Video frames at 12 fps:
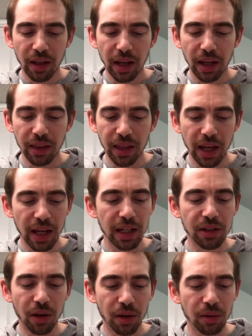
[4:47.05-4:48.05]
and there
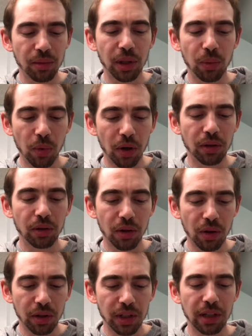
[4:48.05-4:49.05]
is only one
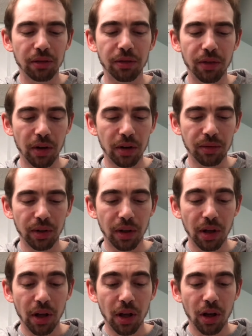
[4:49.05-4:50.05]
God and Father,
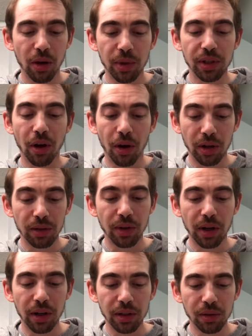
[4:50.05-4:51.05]
who is over
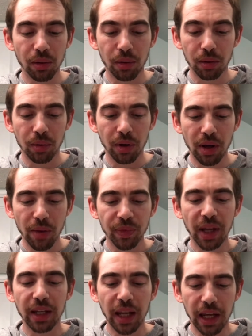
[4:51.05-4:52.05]
us all,
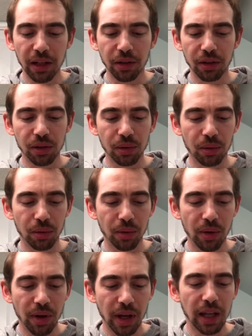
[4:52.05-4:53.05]
and in us
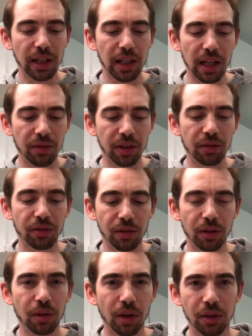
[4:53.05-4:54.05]
all, and living
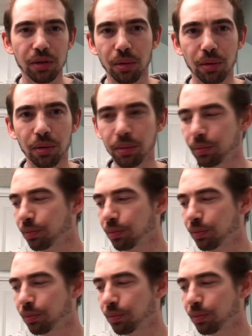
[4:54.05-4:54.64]
through us all.